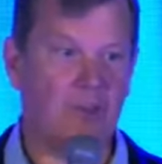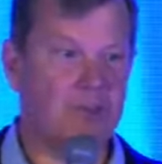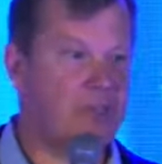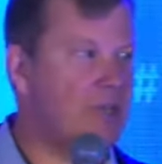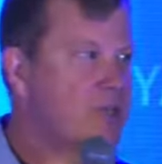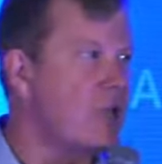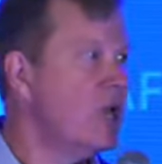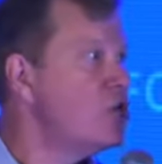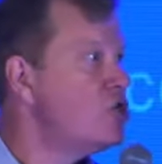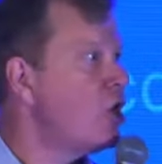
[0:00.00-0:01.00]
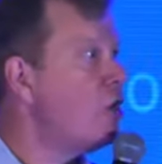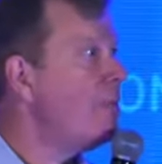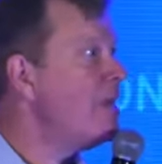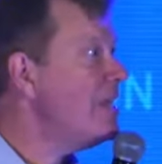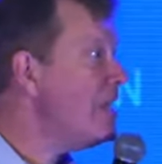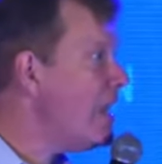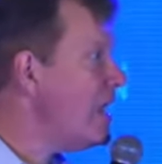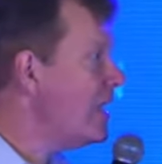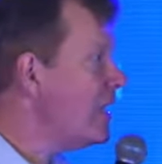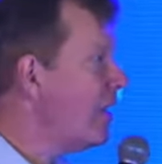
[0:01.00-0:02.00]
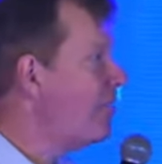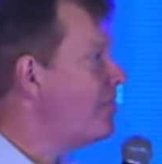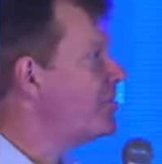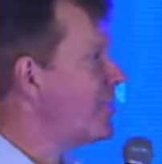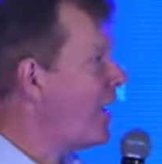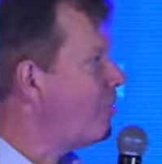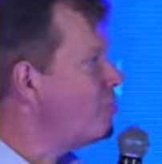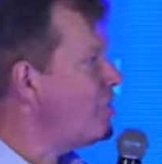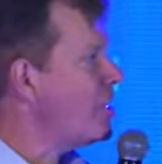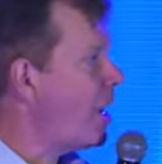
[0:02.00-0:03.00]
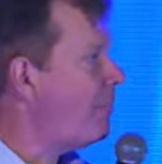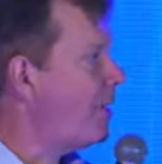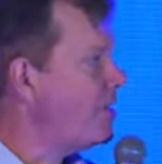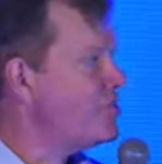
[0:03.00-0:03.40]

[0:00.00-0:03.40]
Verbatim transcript: This is Chairman Yi of this energy company,